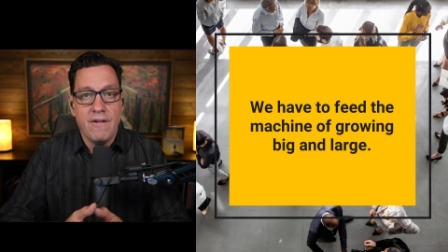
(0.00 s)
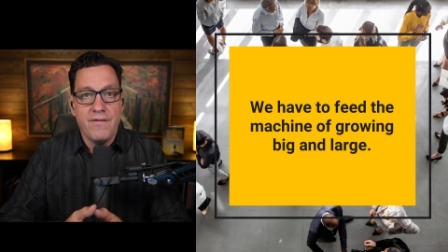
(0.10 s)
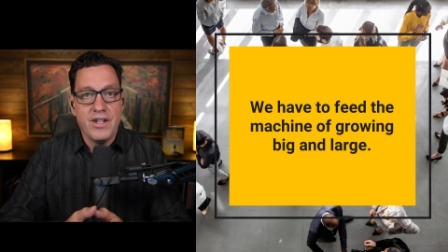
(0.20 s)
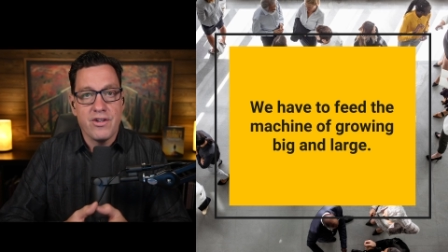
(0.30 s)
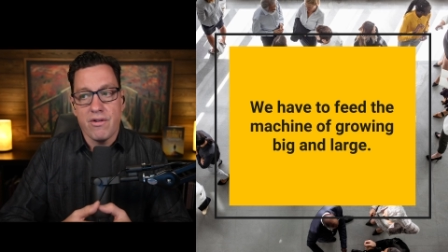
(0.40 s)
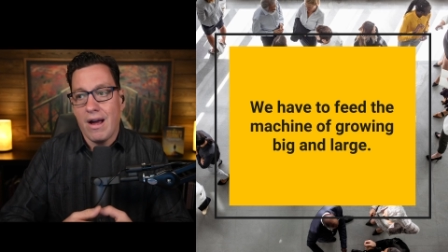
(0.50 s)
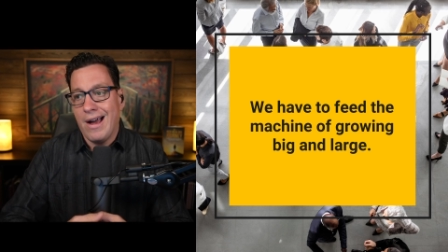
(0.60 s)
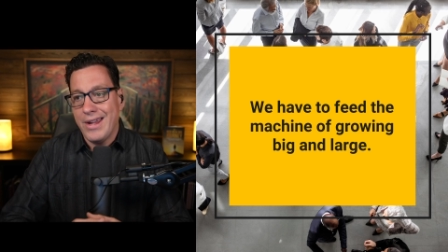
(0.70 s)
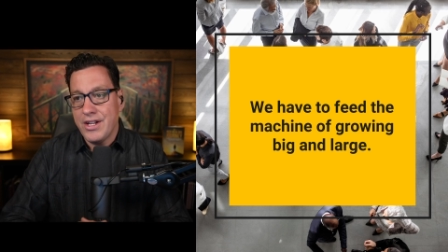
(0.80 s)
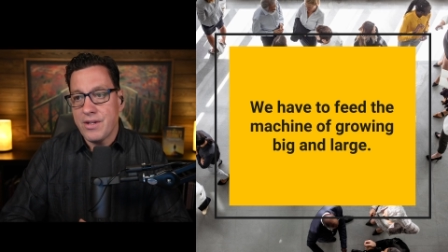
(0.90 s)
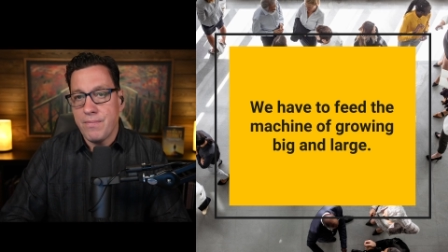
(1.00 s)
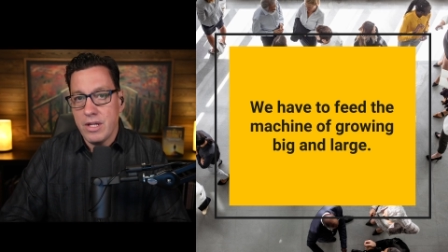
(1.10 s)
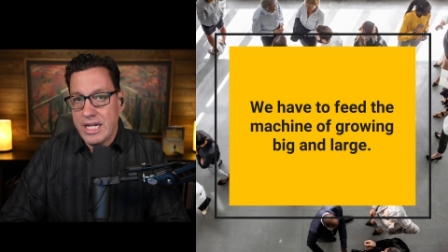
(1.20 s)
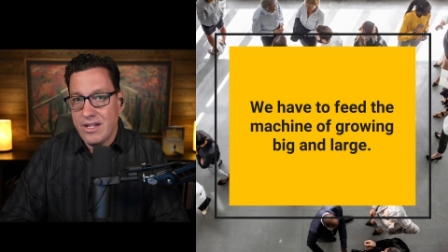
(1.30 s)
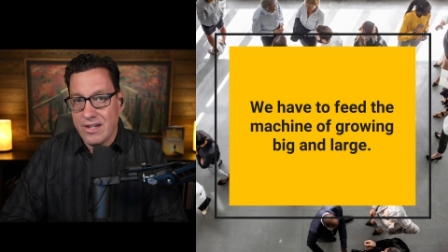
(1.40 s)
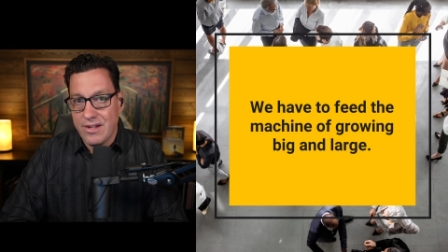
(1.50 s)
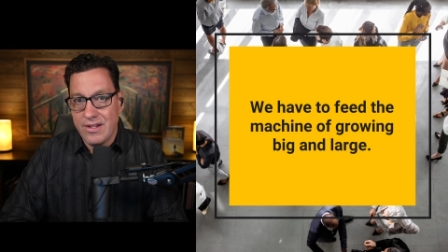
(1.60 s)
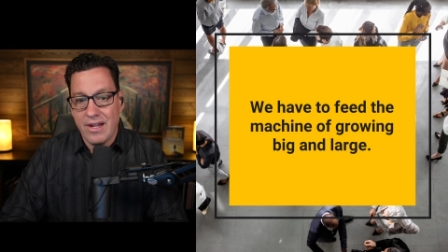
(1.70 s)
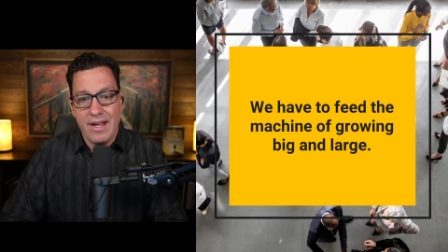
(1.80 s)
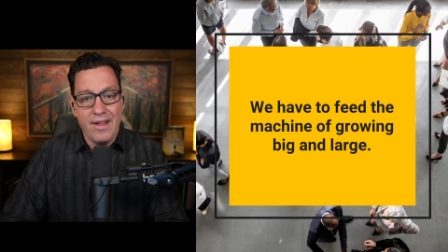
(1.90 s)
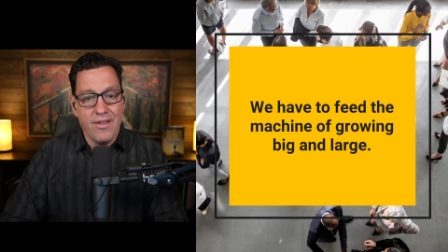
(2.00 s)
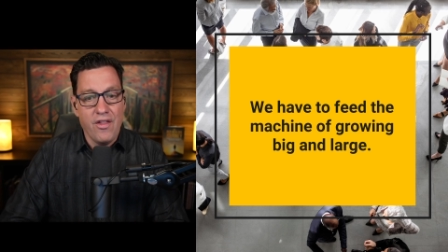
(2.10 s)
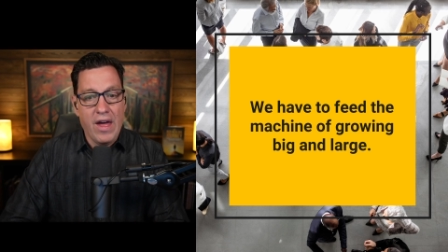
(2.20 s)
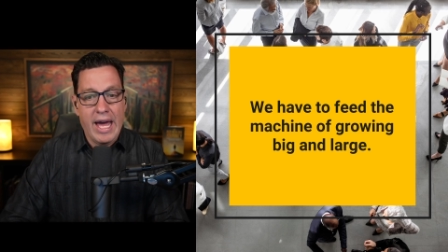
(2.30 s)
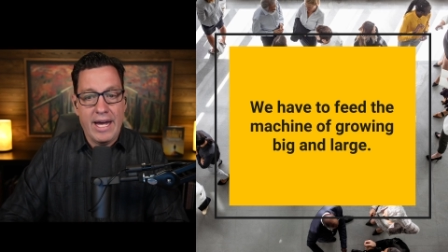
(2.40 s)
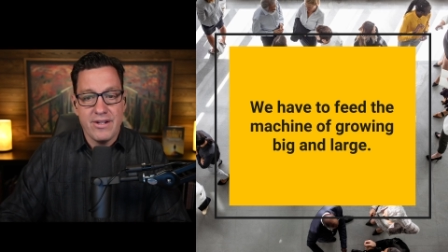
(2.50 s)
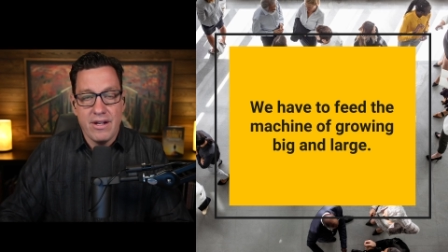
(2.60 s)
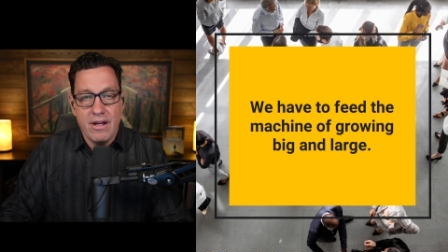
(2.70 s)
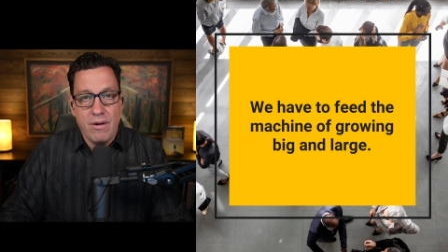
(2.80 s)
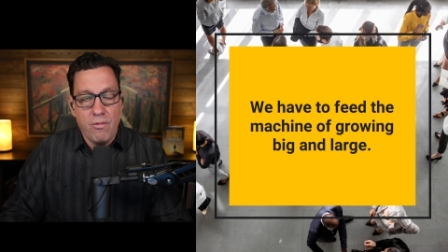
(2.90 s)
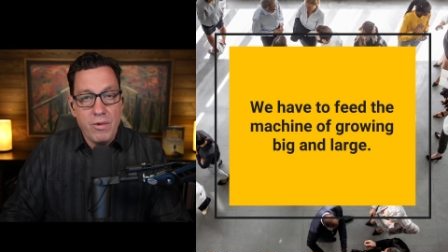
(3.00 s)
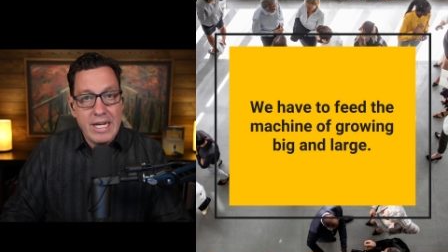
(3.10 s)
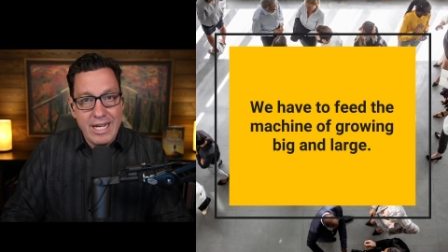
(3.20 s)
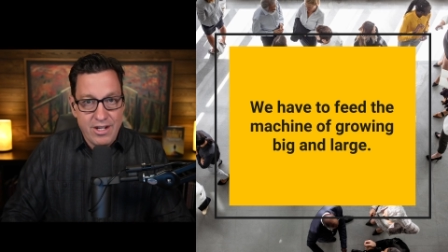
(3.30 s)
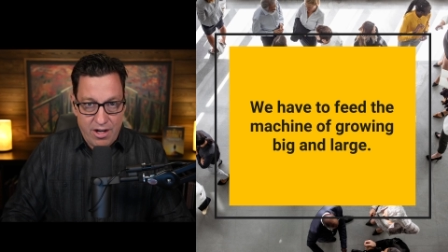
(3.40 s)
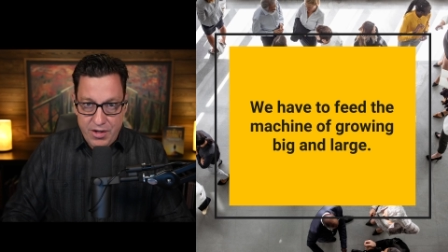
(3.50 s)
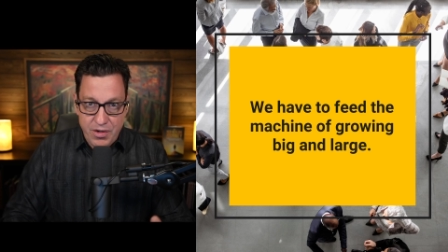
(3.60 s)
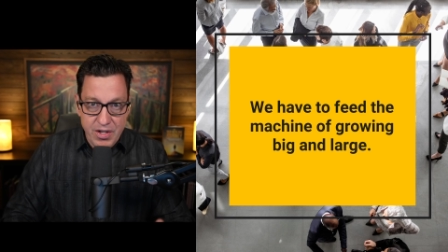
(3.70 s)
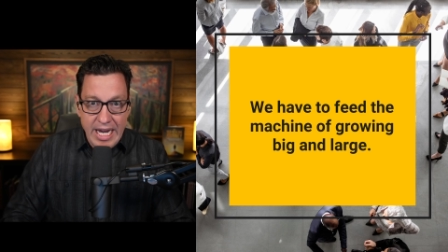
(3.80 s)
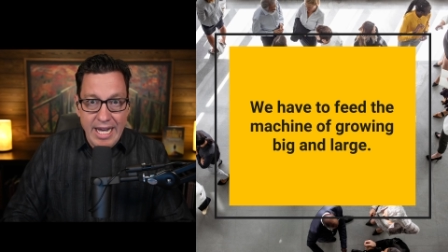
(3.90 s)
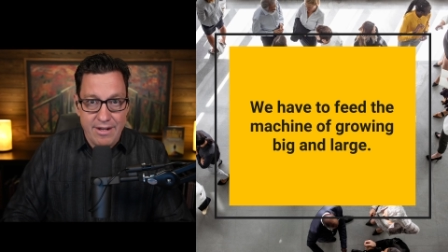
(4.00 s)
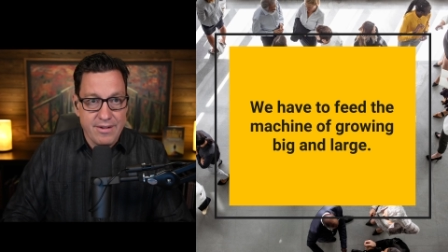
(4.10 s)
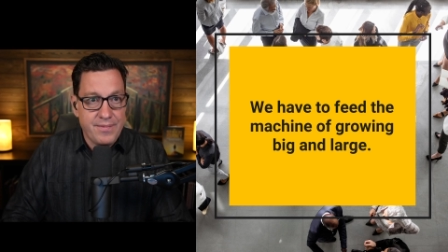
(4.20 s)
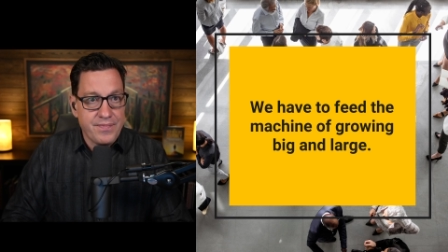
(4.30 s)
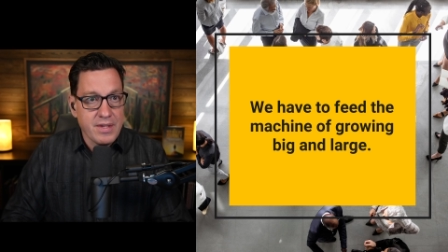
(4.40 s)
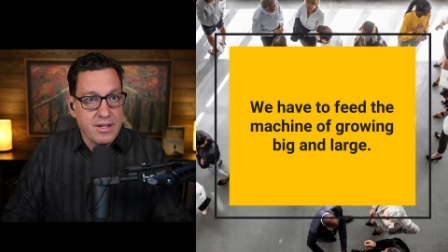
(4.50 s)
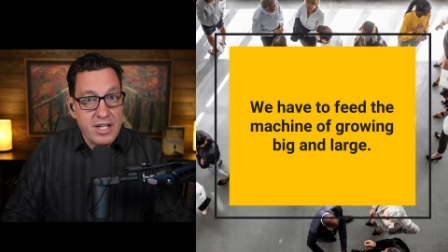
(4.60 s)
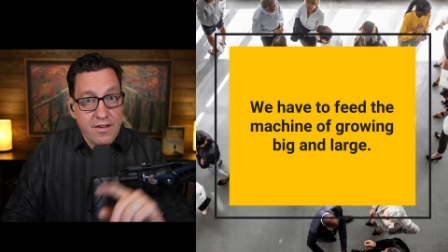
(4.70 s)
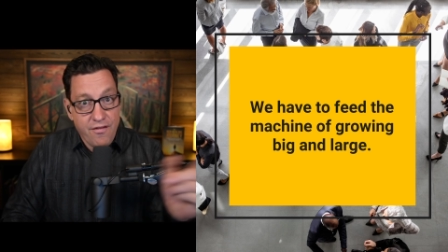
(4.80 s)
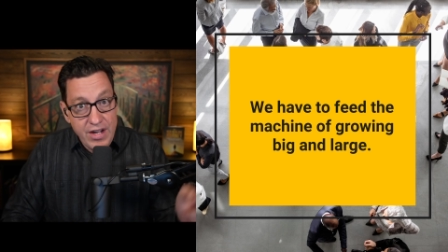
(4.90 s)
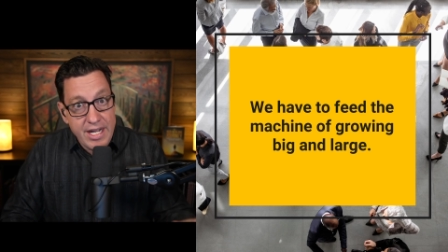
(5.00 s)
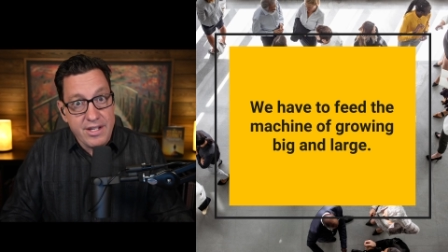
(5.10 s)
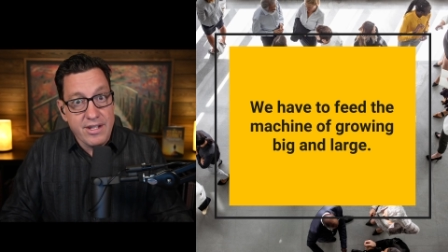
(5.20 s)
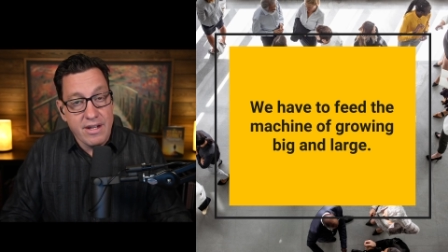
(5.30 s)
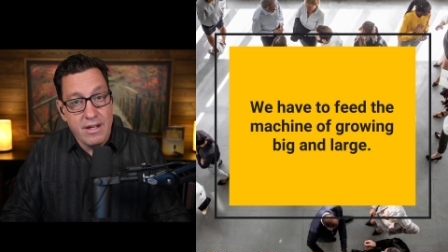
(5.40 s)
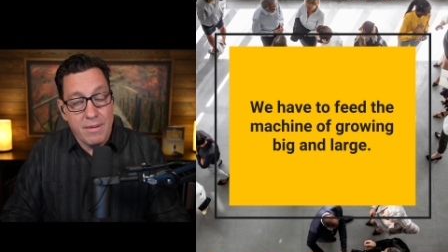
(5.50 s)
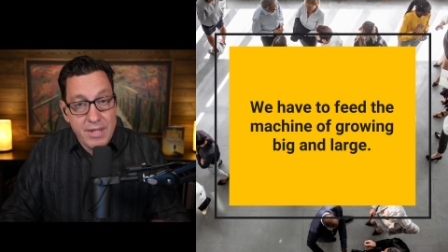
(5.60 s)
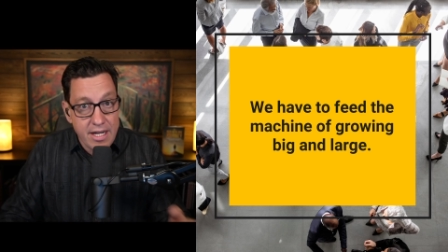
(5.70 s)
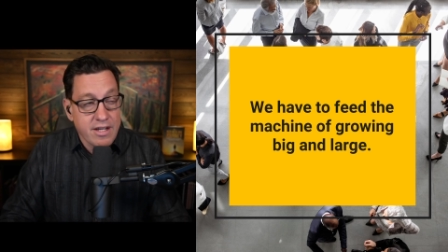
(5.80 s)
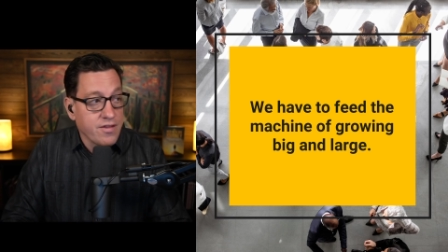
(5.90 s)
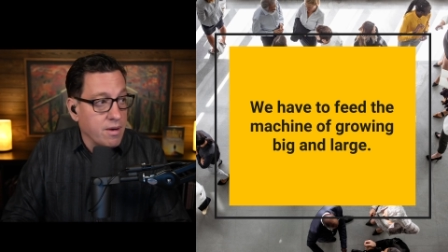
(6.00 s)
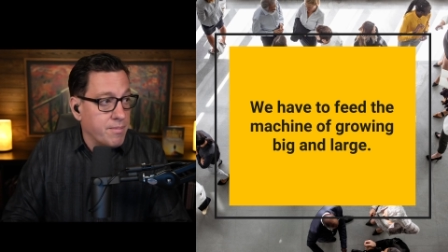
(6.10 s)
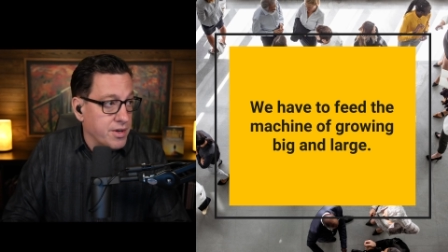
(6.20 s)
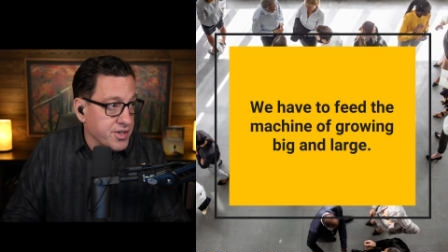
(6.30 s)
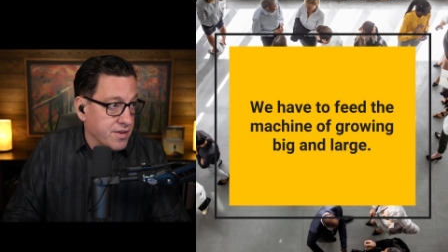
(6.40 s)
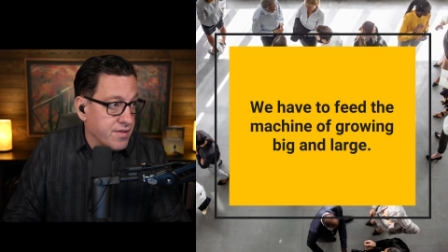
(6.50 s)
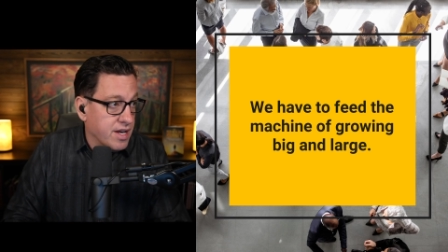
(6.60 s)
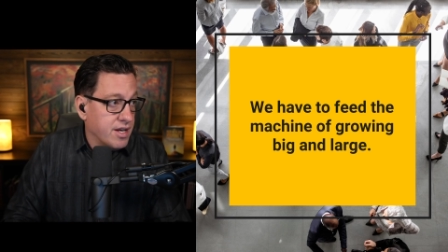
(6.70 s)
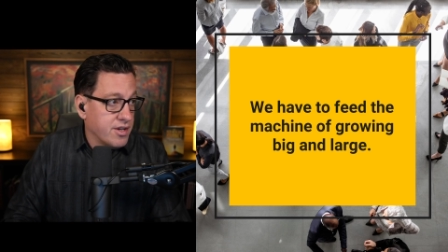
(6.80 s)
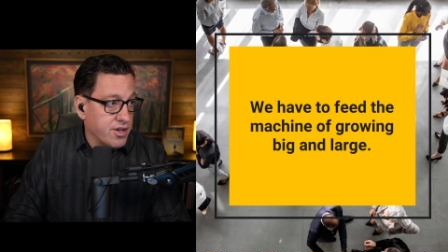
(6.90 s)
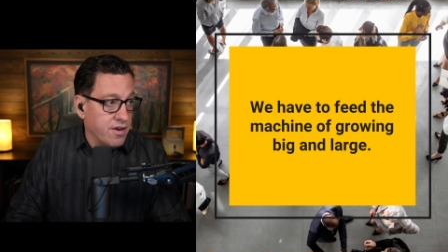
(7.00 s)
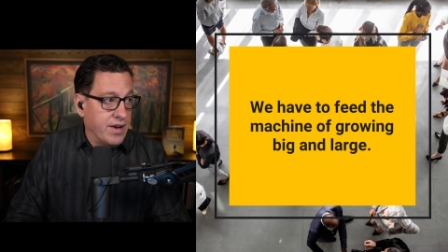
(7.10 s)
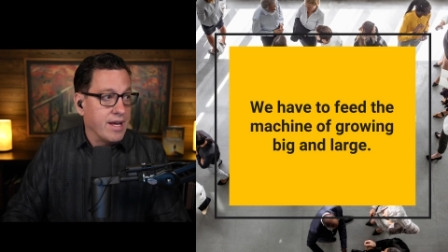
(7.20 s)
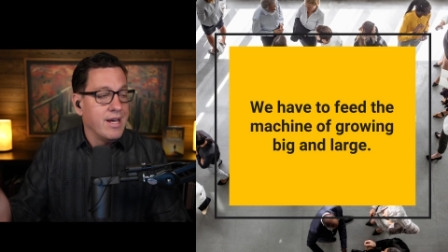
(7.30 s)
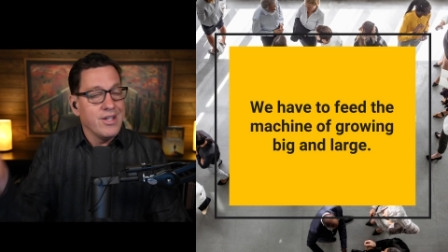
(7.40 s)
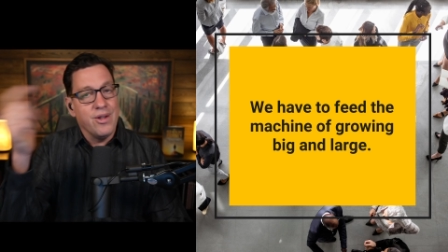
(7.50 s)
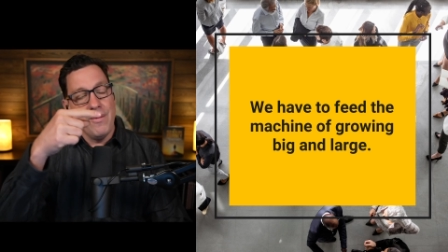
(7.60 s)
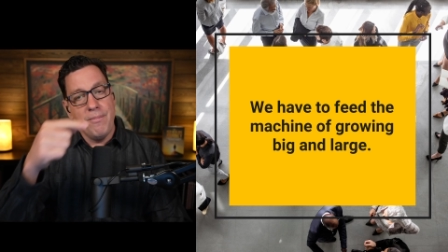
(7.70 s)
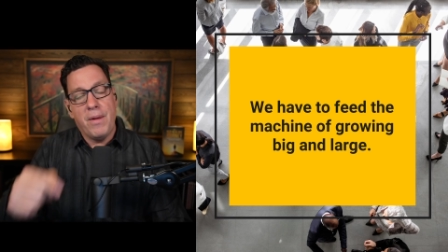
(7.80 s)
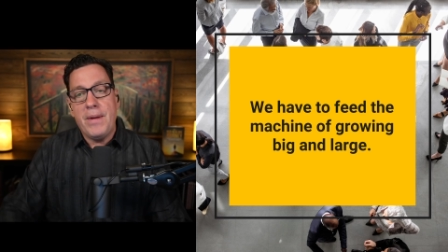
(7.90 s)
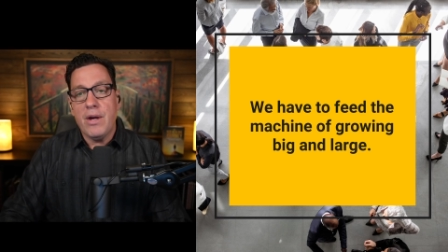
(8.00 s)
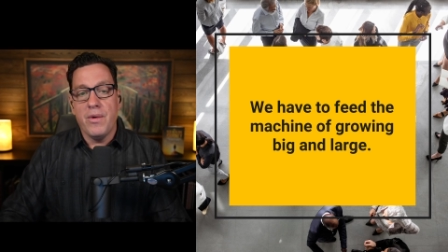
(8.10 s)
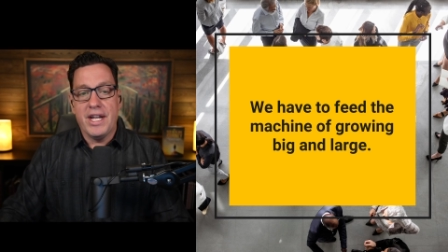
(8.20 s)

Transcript: These are honest places that we need to understand. And this feeds obsessive compulsive serving. So the big one